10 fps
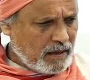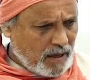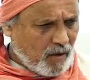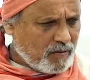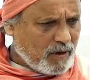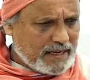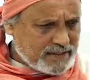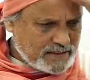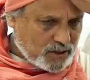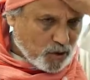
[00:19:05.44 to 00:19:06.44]
Now,
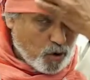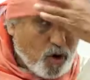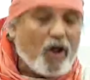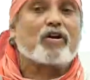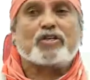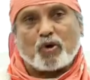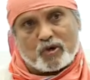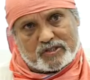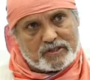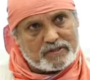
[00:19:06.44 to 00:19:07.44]
as I say, role on
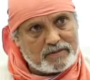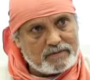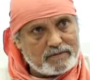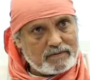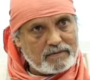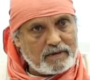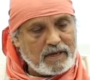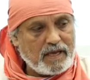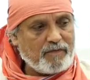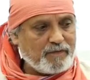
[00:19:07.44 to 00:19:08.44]
resources.
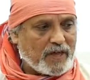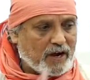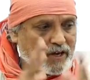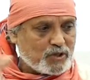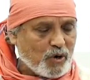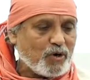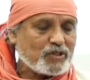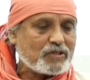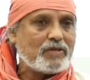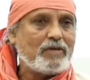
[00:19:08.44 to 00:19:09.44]
If the
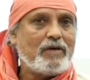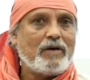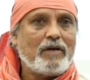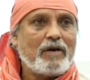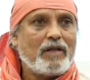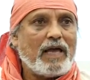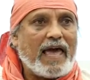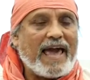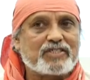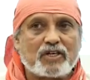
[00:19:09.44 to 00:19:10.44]
resource,
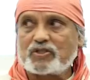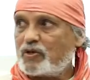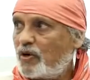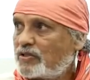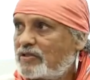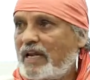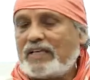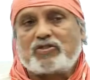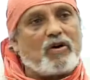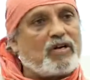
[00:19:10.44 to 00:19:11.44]
X resource,
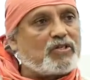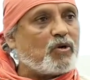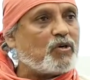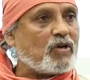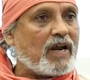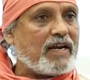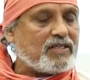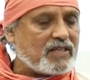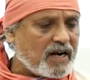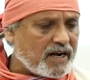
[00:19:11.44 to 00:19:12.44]
natural resource or
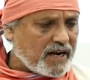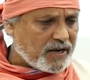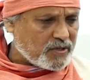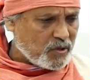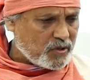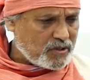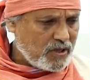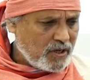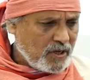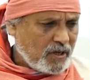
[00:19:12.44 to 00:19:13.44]
any generated resource,
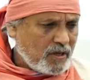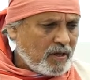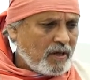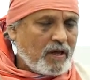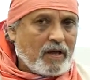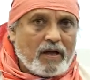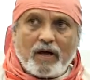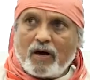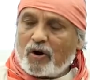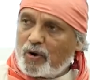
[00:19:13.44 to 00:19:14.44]

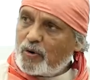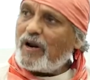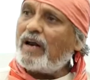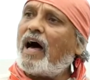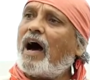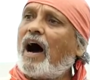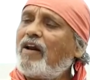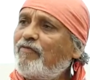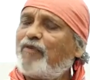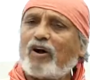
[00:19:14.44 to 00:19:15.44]
rural,
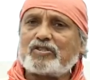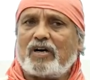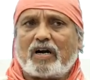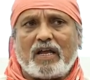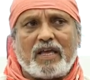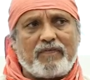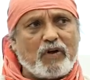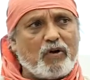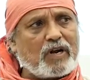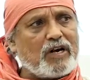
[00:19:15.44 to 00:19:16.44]
unfortunately, if
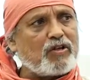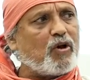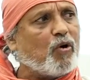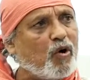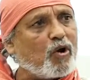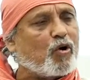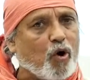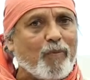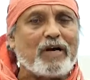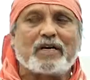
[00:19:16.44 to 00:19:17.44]
you look into the whole
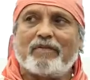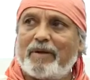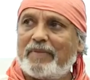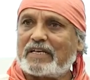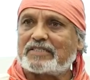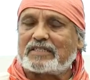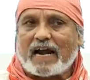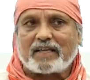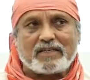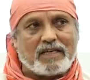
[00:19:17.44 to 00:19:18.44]
global development
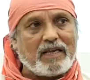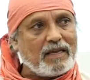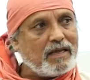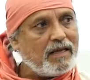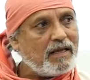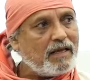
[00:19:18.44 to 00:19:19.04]
strategy,